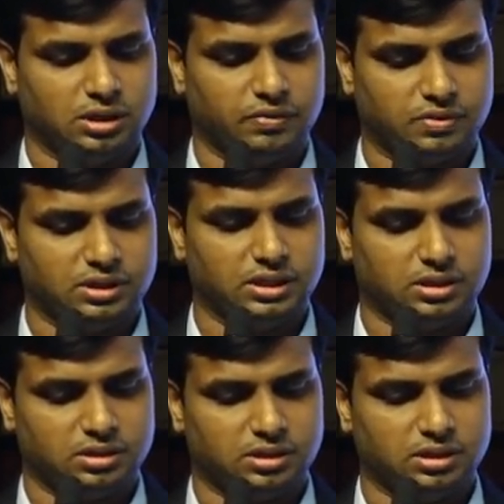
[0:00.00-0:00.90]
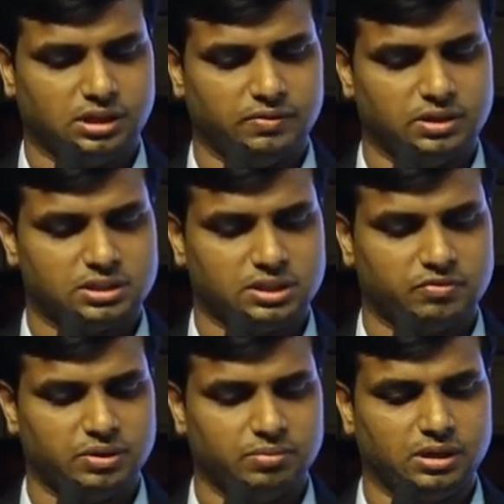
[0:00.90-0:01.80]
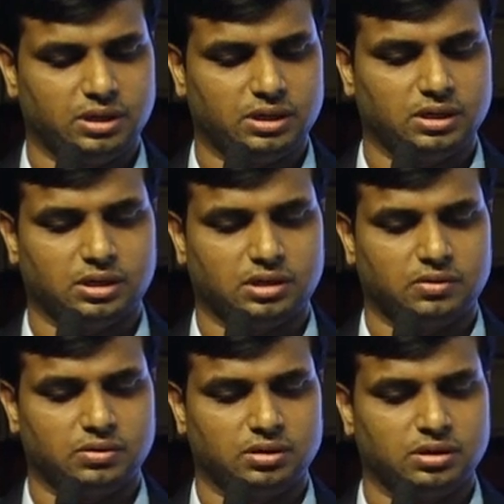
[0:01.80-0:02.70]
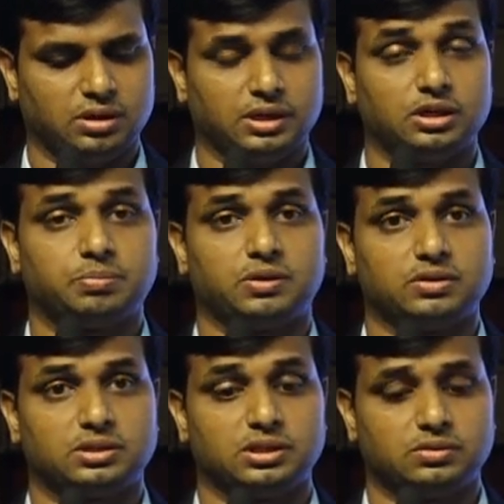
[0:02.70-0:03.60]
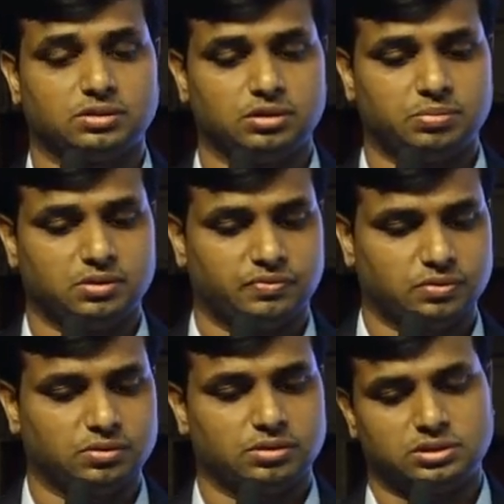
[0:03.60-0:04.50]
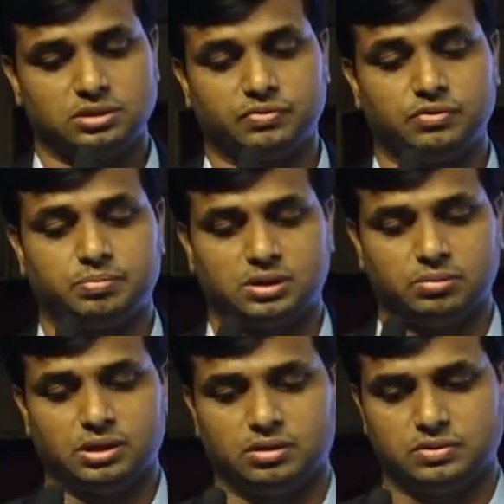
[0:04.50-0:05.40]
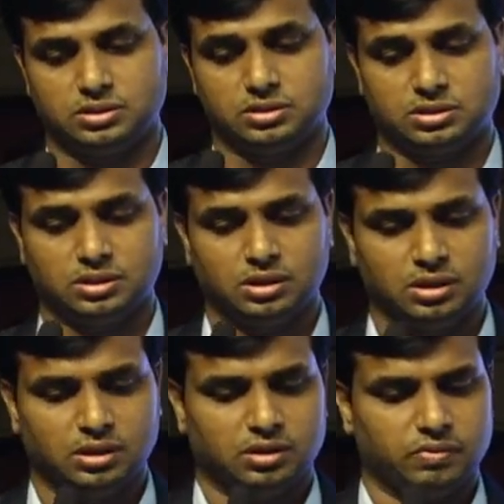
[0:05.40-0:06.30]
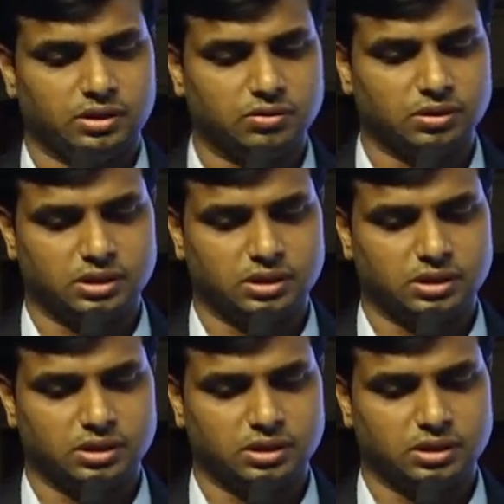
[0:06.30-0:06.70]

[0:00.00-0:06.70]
after that, the levels have been maintained at around 10 to the power 3 to 10 to the power 4 CFU per ml, which is very good